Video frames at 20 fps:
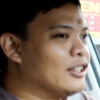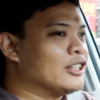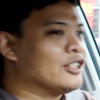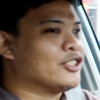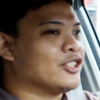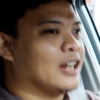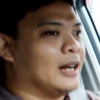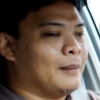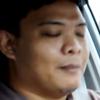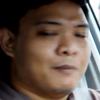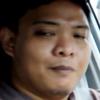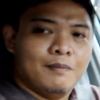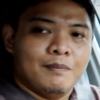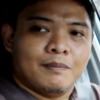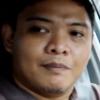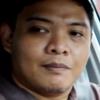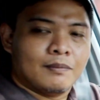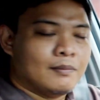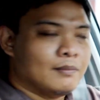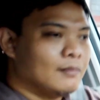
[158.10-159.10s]
good job
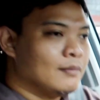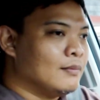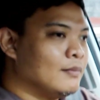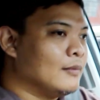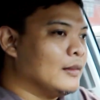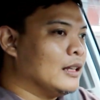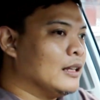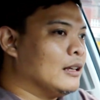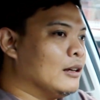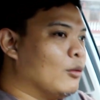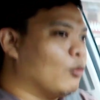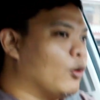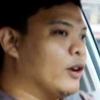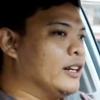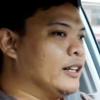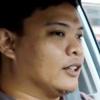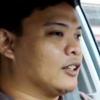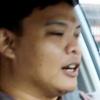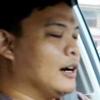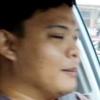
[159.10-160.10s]
when it